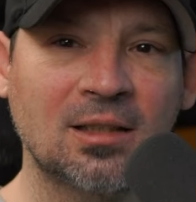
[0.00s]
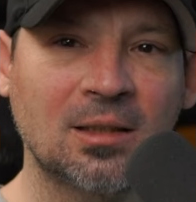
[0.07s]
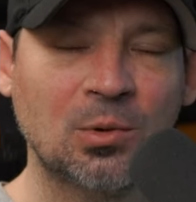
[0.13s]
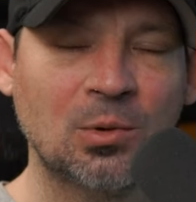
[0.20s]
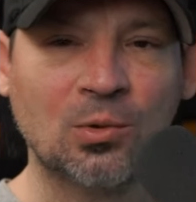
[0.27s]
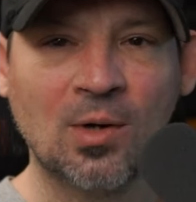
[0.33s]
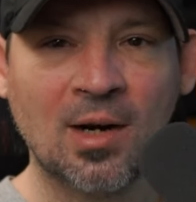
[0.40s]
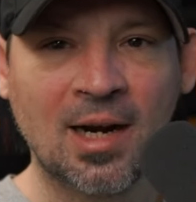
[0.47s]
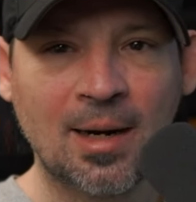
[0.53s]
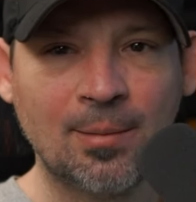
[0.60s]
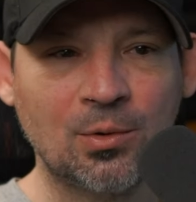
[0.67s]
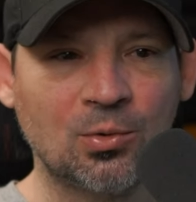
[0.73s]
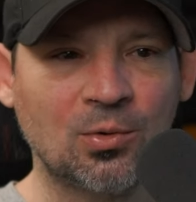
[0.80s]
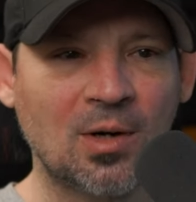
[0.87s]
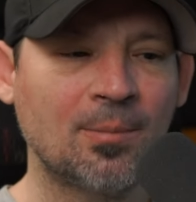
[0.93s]

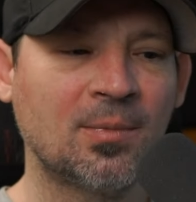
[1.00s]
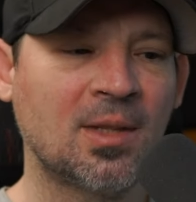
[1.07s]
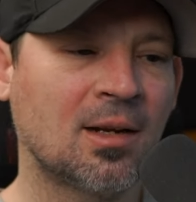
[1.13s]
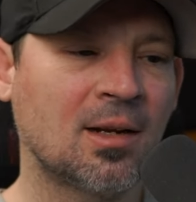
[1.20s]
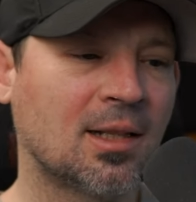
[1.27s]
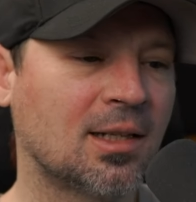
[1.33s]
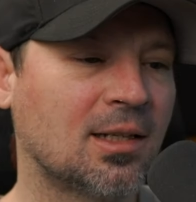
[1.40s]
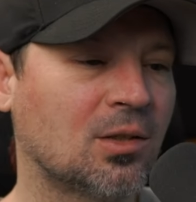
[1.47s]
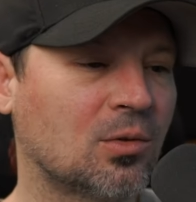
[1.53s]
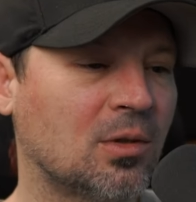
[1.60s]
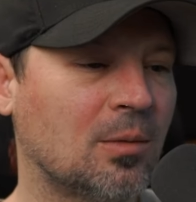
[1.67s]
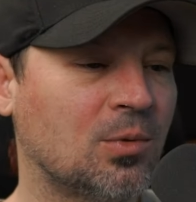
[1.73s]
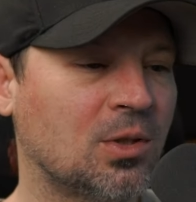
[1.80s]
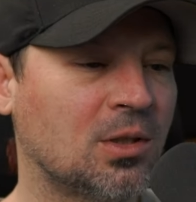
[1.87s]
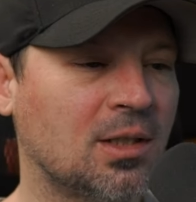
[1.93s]
subscribe, drop down in the
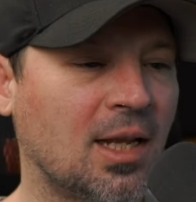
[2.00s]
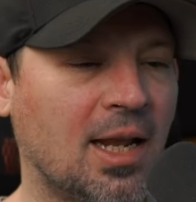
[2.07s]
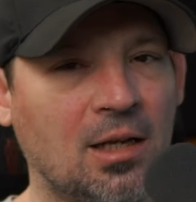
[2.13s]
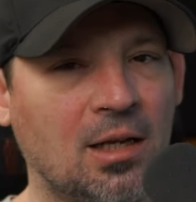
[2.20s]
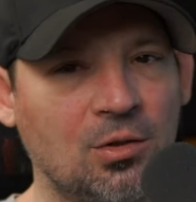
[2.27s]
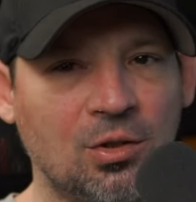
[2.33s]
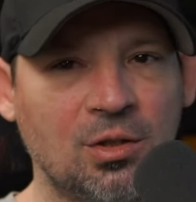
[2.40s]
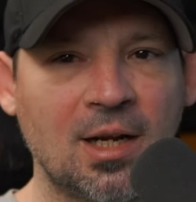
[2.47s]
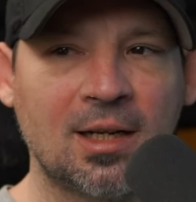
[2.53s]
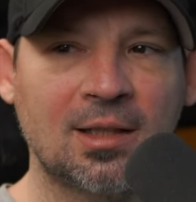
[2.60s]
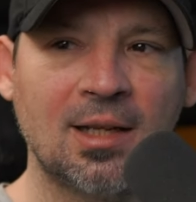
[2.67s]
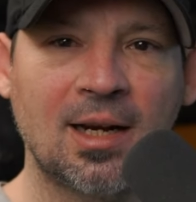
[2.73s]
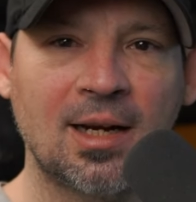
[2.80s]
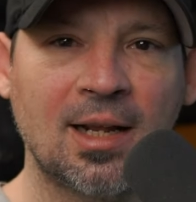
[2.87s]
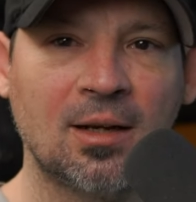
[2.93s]
description, and check
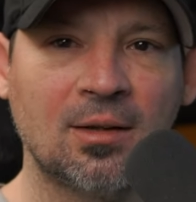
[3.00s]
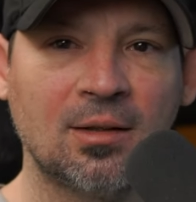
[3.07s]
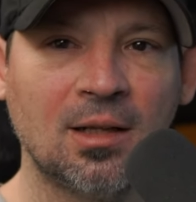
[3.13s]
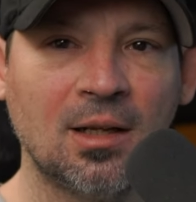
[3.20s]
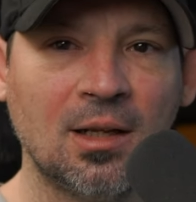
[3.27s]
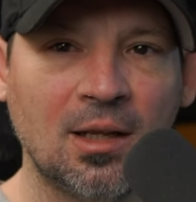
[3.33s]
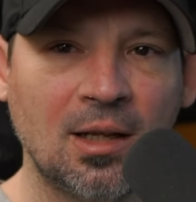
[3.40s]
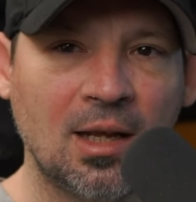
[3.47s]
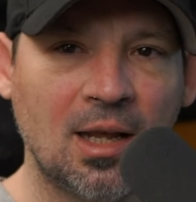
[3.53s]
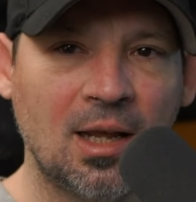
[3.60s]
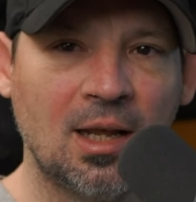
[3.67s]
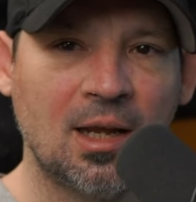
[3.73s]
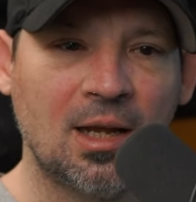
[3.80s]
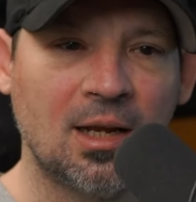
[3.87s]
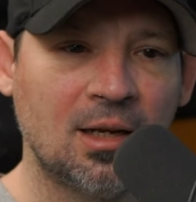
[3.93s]
that out.
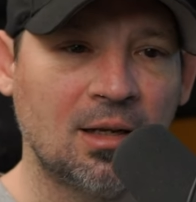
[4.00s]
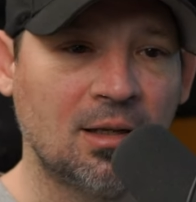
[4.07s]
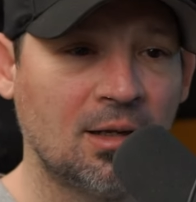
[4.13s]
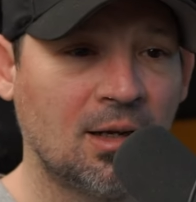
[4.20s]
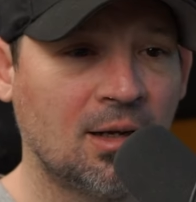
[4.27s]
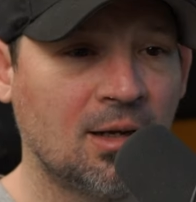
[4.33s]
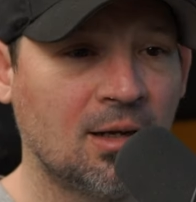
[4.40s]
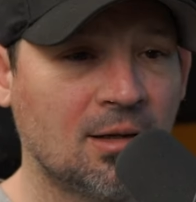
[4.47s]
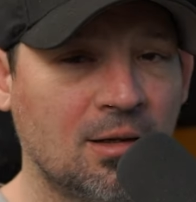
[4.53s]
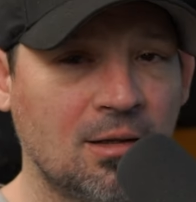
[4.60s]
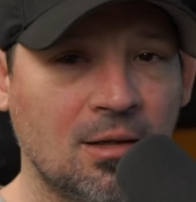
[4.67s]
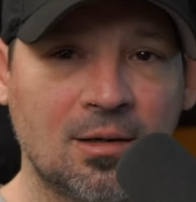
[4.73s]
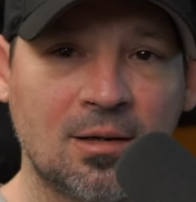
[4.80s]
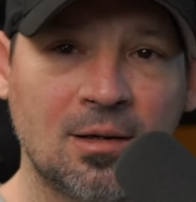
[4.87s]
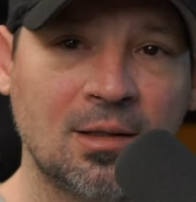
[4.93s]
And uh, good
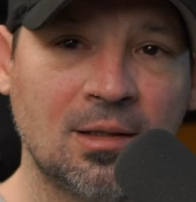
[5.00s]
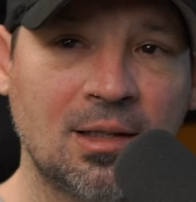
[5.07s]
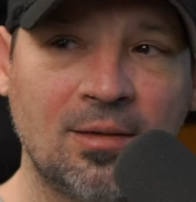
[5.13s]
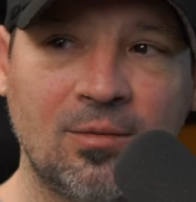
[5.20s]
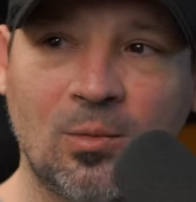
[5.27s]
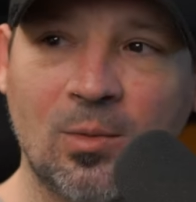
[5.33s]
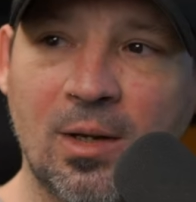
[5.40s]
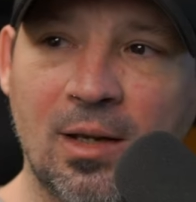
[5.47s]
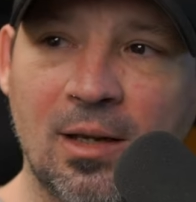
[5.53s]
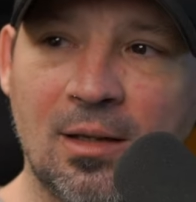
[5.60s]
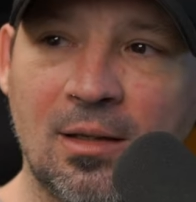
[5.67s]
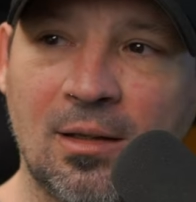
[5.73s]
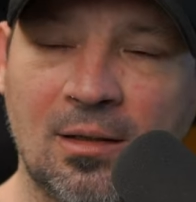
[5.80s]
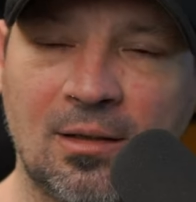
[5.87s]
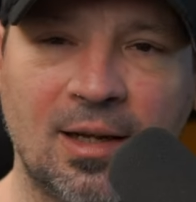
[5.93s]
luck on the giveaway.
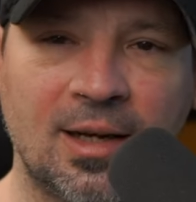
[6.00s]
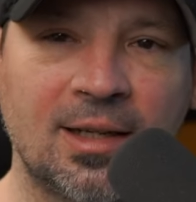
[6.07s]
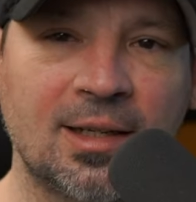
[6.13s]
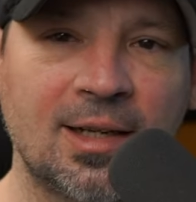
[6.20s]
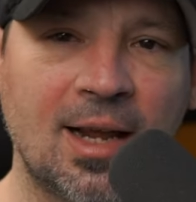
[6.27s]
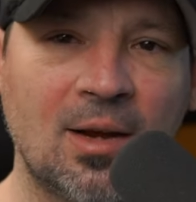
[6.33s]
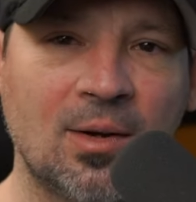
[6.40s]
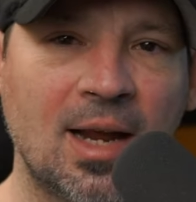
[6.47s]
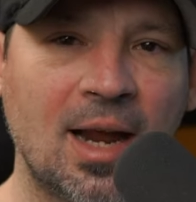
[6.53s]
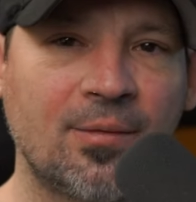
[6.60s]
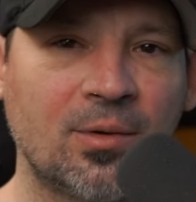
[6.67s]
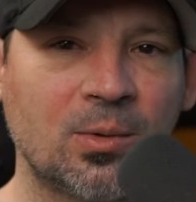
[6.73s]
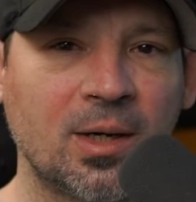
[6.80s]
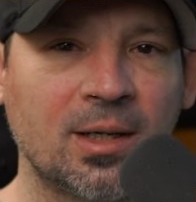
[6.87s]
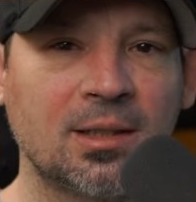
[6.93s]
Lightning out. Have
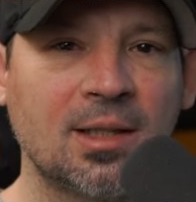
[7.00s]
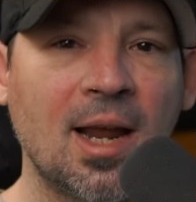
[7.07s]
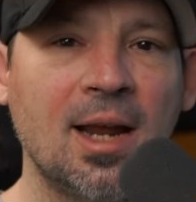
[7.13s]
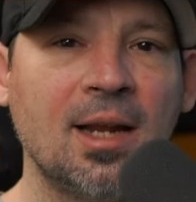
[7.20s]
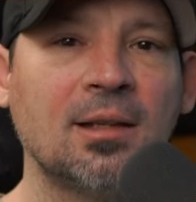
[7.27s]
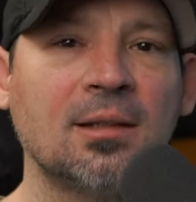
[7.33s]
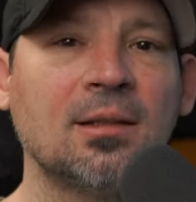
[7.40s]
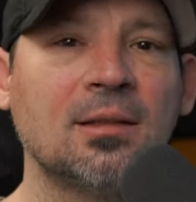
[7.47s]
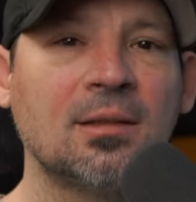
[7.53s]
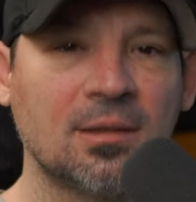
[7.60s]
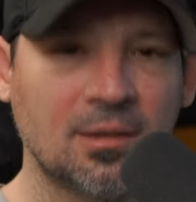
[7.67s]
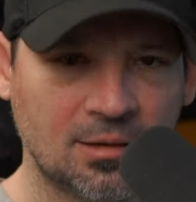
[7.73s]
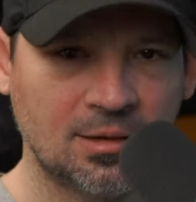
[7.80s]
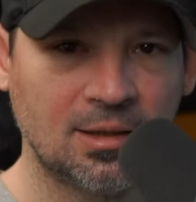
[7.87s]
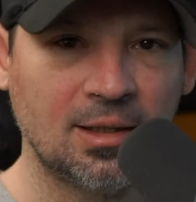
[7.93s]
a great day.
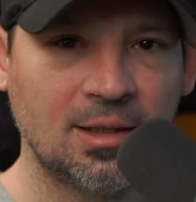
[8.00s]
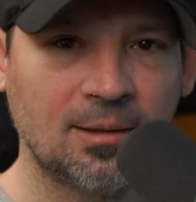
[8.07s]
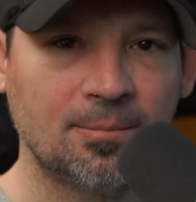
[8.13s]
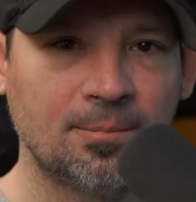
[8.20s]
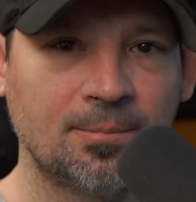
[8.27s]
See ya.